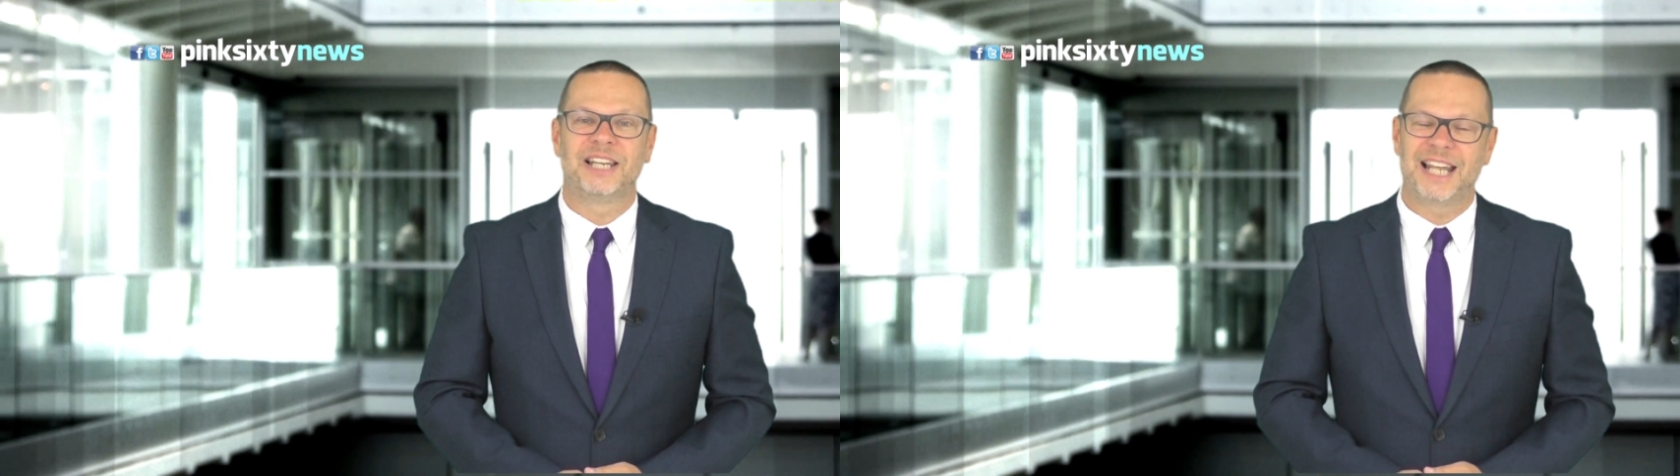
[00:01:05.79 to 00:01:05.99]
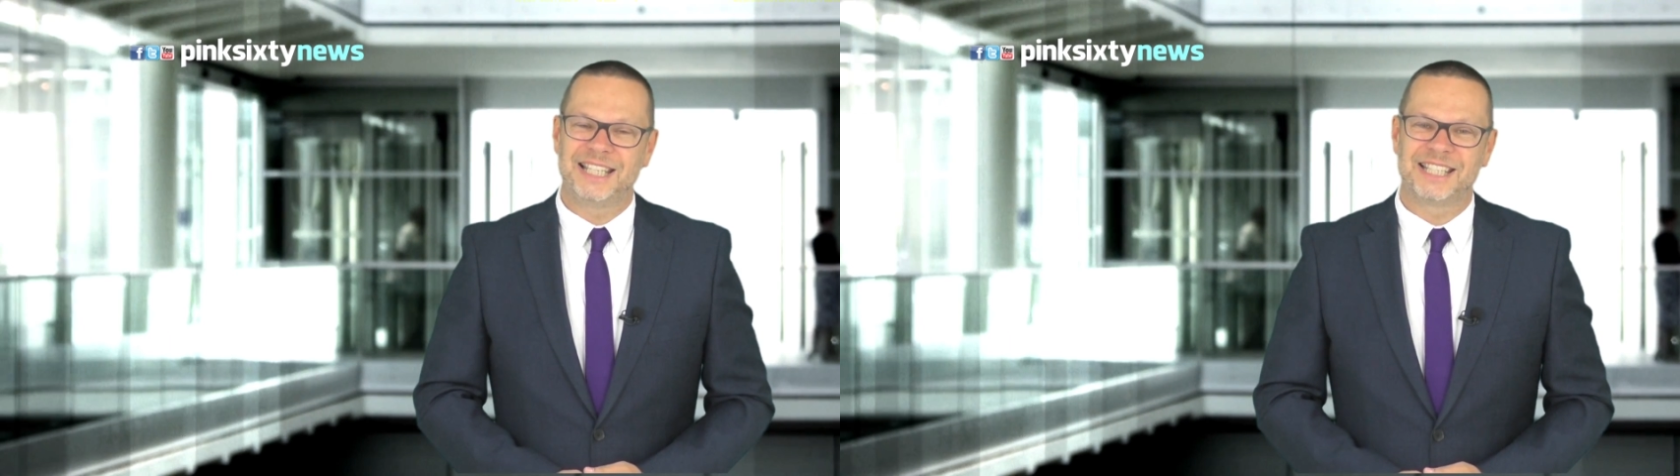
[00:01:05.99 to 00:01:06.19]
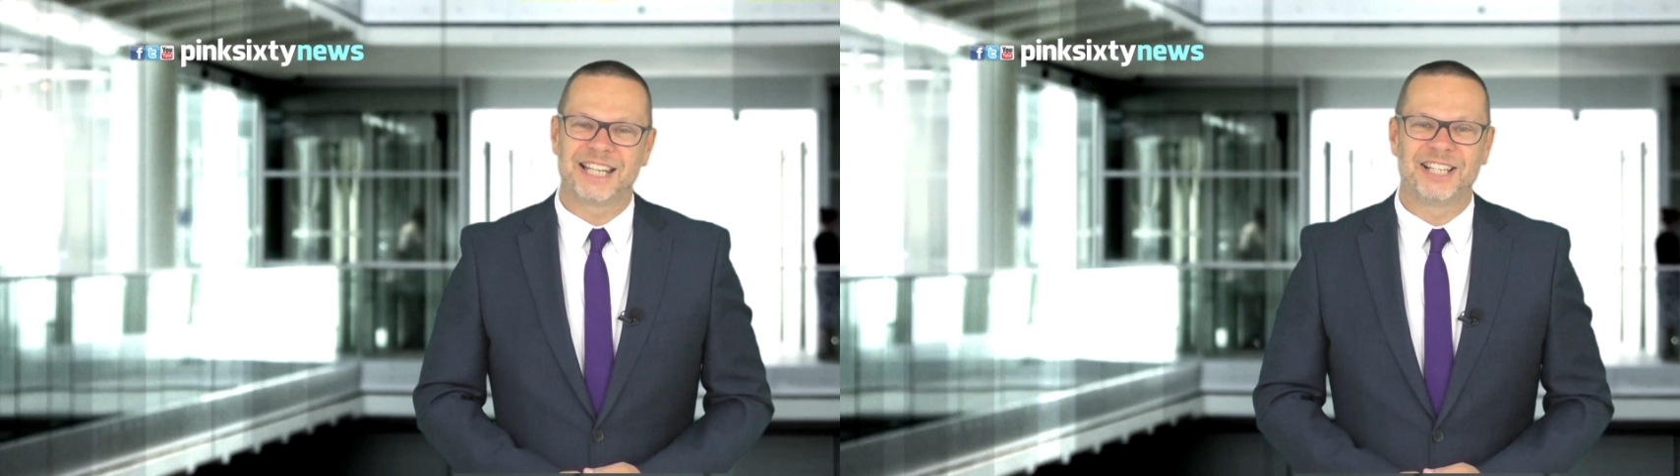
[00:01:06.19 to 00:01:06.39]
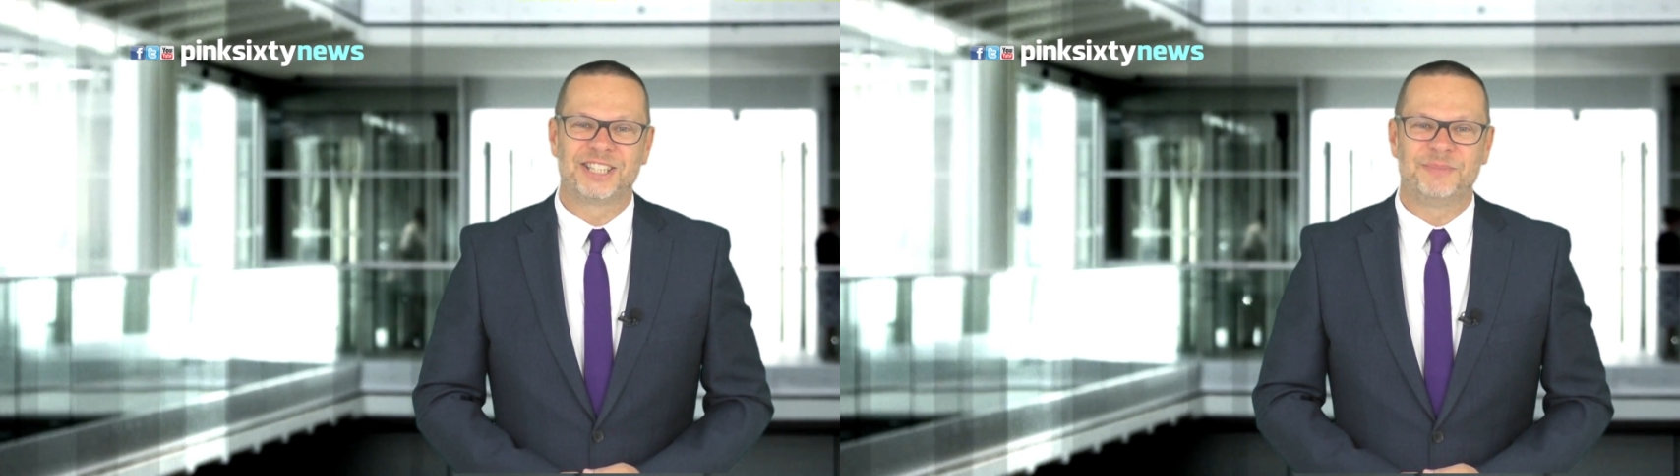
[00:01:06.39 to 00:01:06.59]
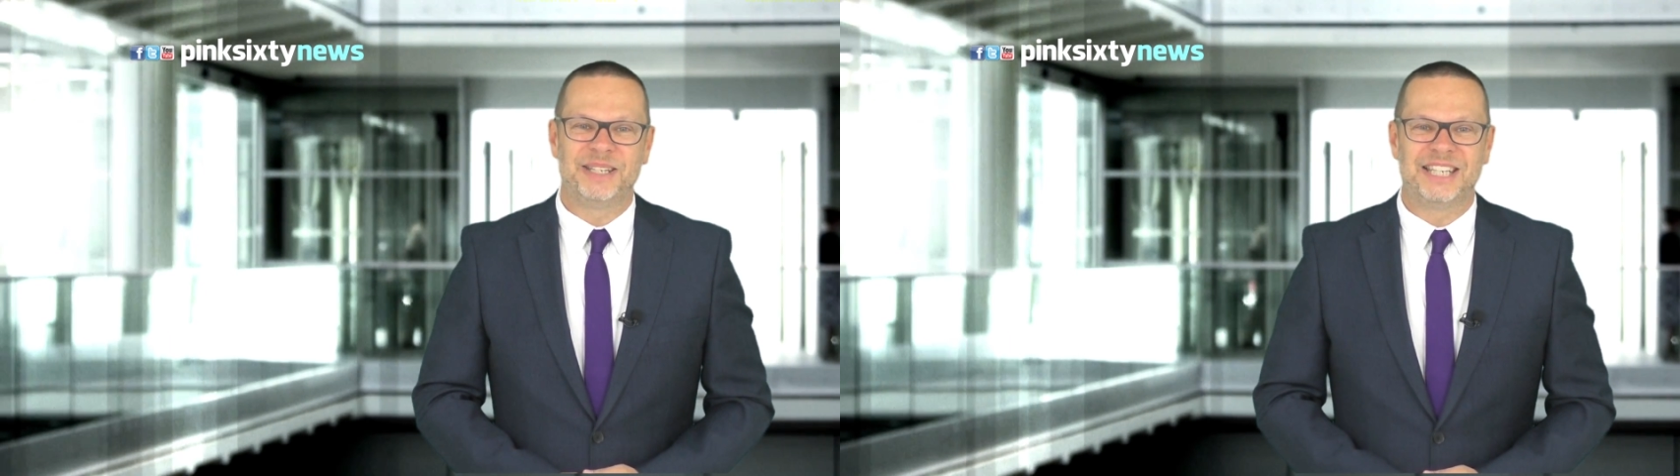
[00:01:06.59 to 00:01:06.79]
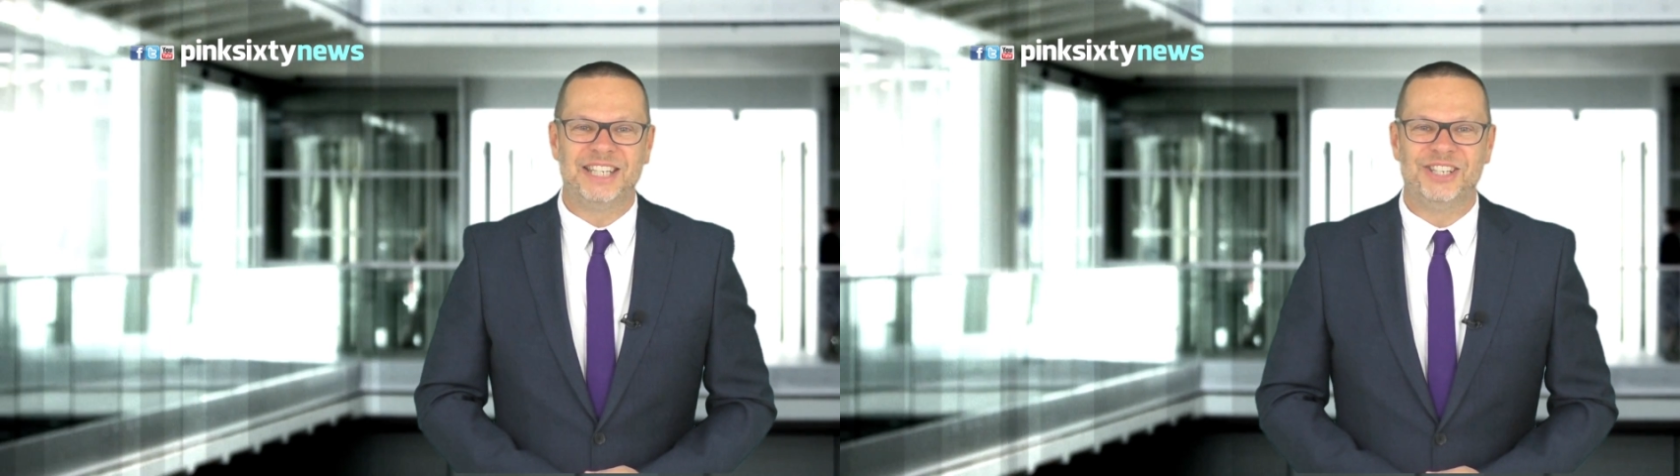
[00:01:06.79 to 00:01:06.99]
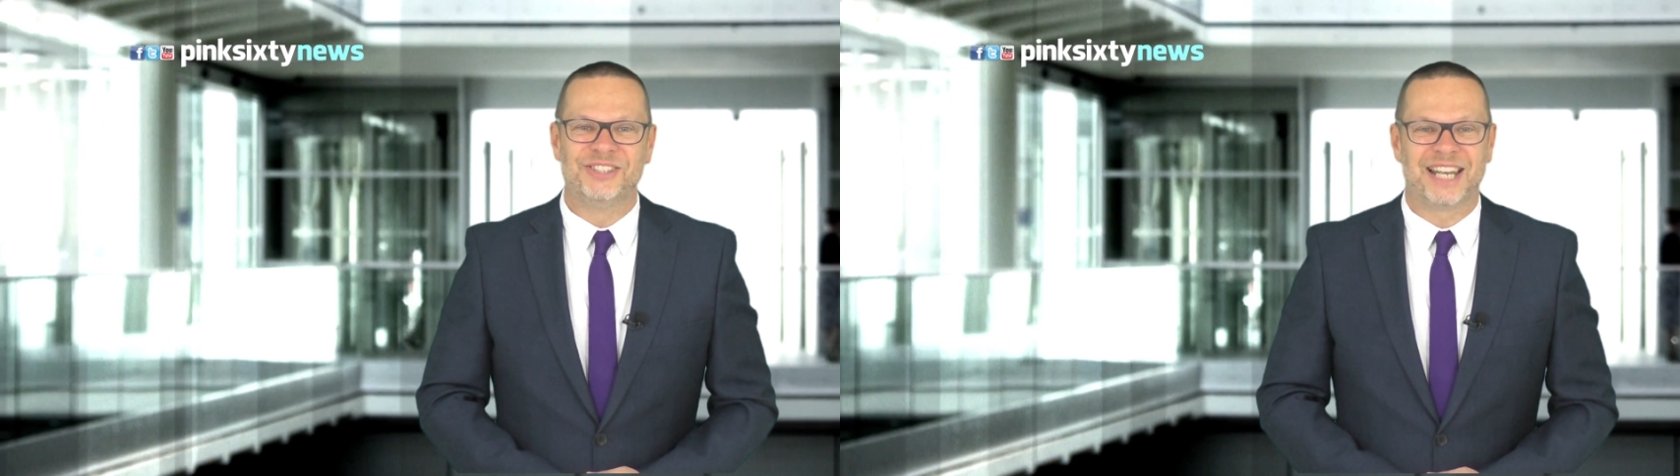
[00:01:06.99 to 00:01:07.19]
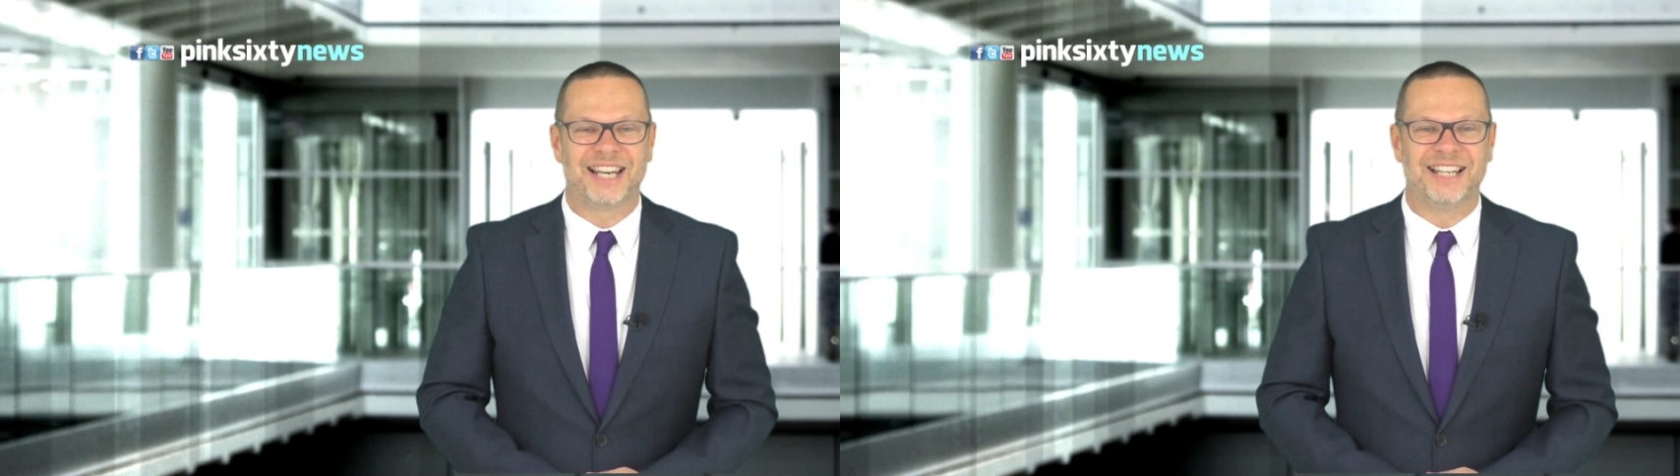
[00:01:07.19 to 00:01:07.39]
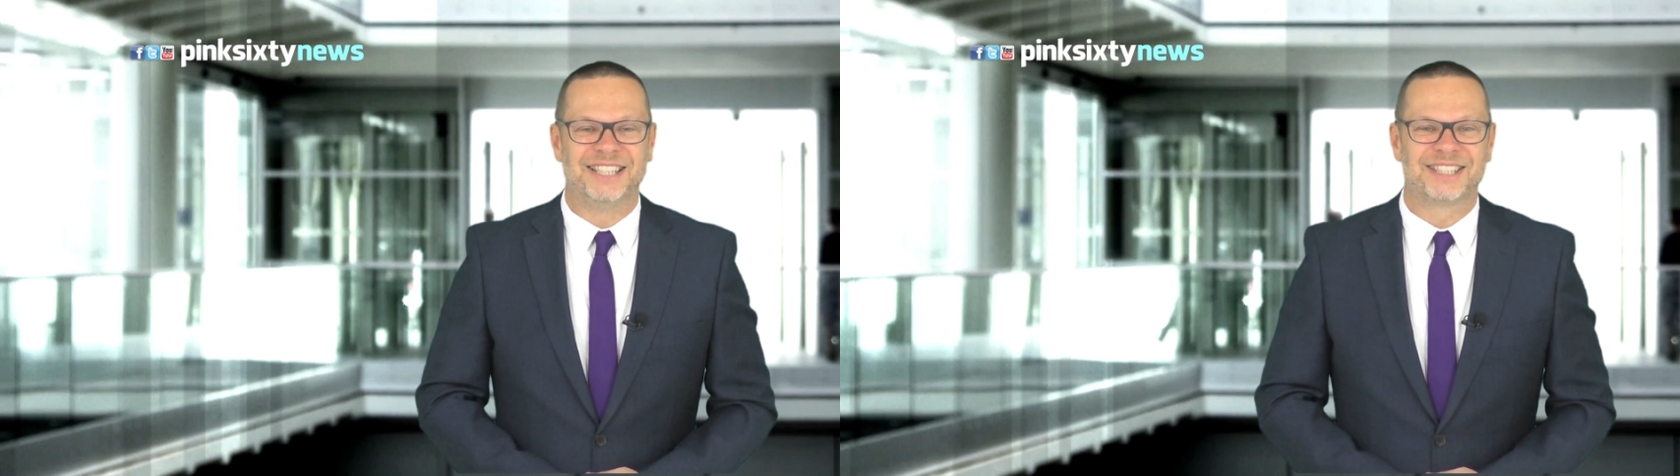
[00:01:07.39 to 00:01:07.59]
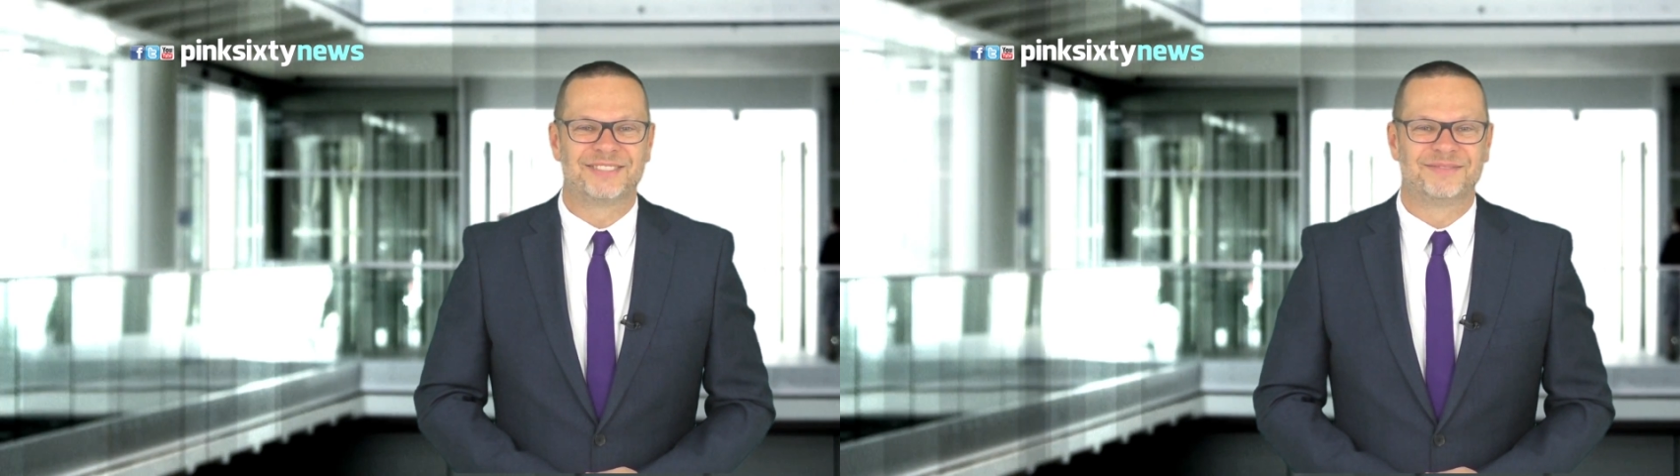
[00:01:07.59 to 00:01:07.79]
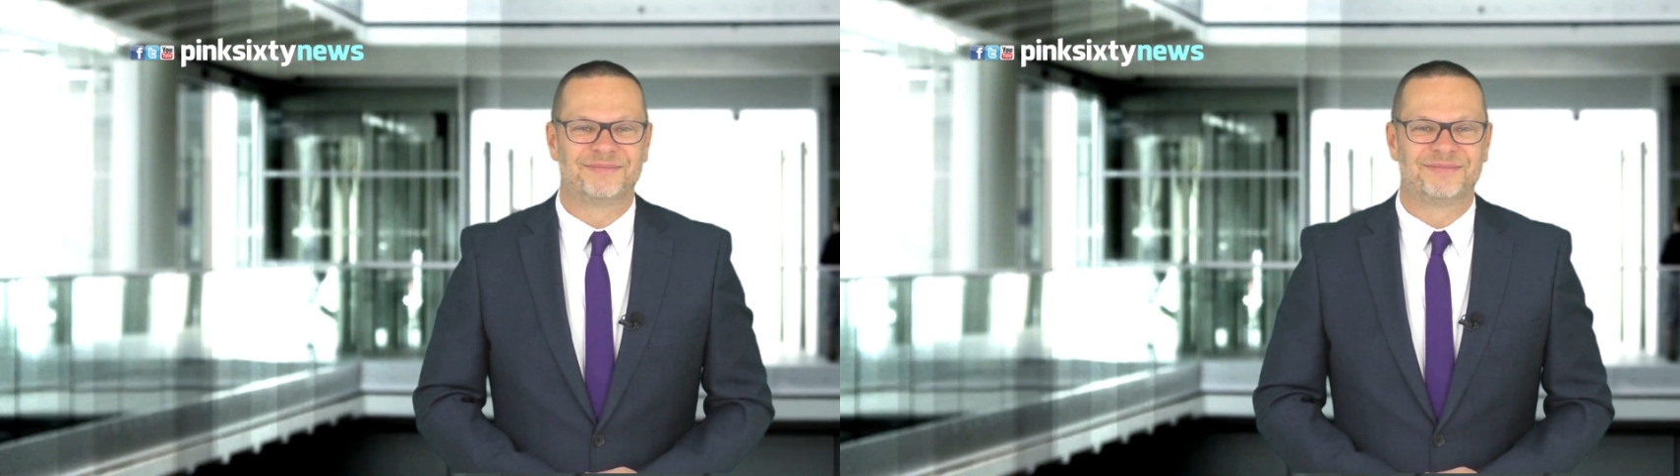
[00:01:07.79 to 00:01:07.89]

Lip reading: the latest LGBT news headlines.